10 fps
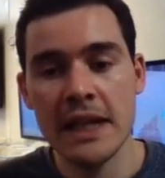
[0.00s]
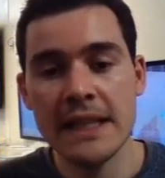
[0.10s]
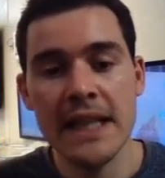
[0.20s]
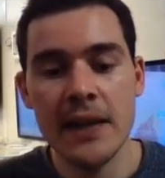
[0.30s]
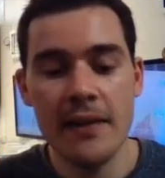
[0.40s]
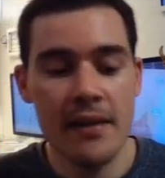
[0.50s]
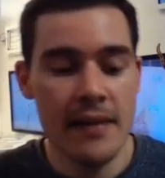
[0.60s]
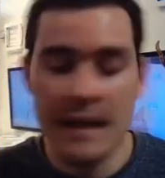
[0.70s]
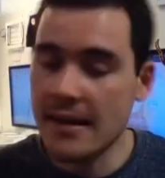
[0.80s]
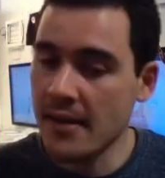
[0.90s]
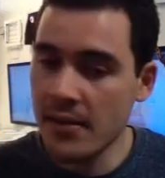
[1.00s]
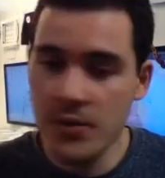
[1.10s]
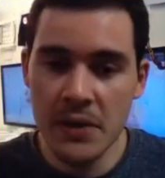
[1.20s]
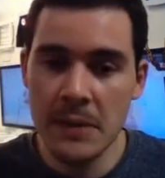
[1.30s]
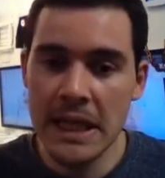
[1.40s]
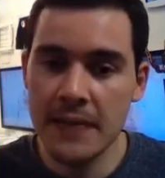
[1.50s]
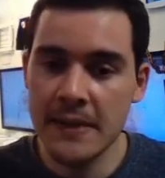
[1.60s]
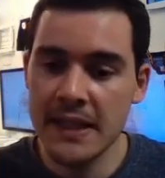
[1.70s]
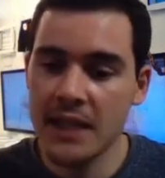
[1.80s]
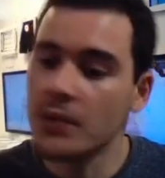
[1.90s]
I think having
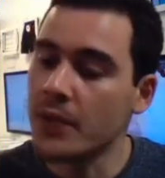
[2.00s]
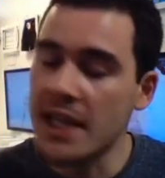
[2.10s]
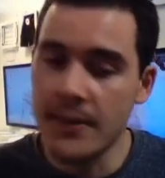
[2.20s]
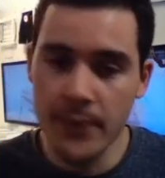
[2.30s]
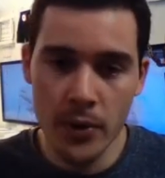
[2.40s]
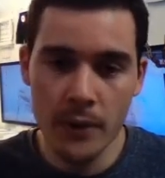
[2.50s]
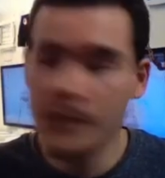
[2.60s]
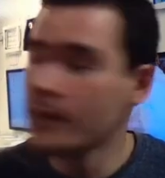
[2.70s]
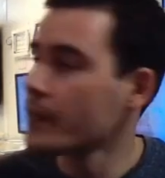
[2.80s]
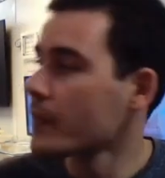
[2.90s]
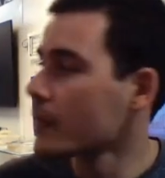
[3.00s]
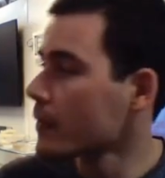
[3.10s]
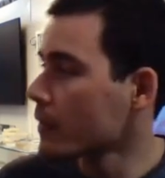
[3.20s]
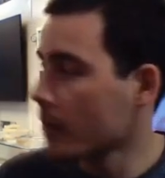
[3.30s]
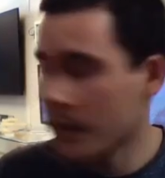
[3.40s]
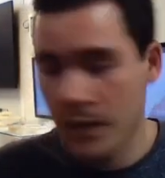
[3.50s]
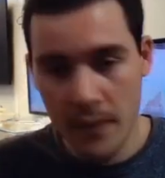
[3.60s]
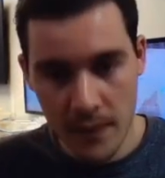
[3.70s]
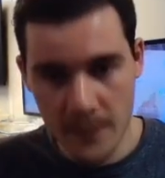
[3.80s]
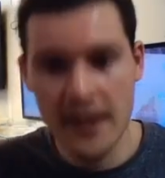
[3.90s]
2 lighthouses is extremely
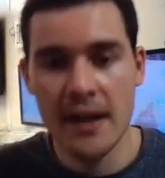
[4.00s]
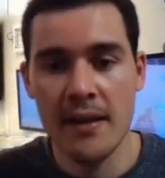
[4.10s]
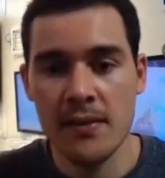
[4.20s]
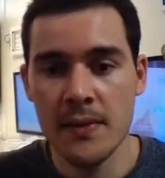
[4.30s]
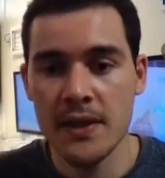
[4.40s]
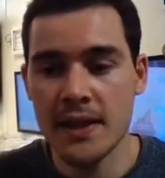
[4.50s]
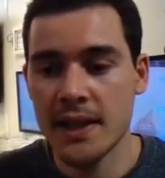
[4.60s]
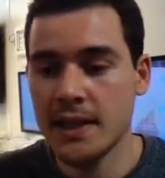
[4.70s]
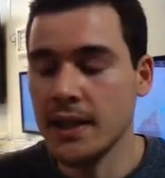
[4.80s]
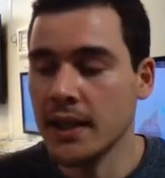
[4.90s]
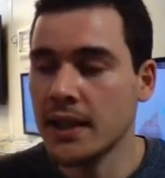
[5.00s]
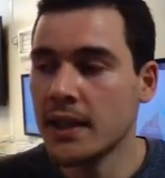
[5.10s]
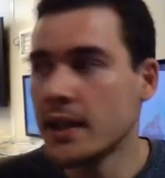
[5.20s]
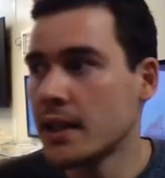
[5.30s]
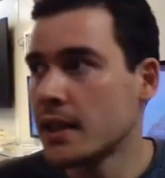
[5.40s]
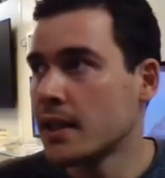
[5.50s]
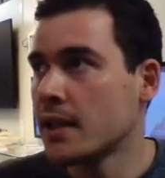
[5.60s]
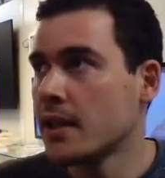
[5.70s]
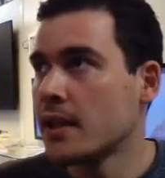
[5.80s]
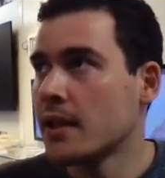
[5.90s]
limiting. We need 4.
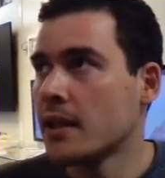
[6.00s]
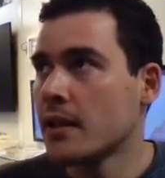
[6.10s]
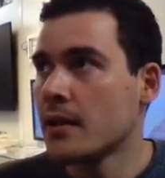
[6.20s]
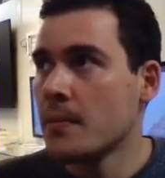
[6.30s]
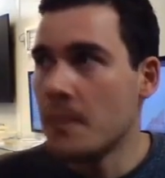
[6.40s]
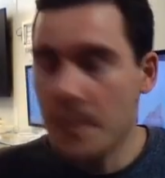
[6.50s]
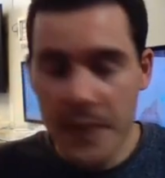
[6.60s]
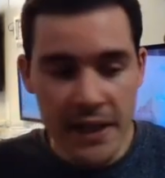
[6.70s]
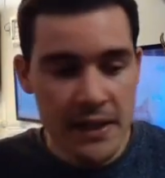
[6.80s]
That has to be done.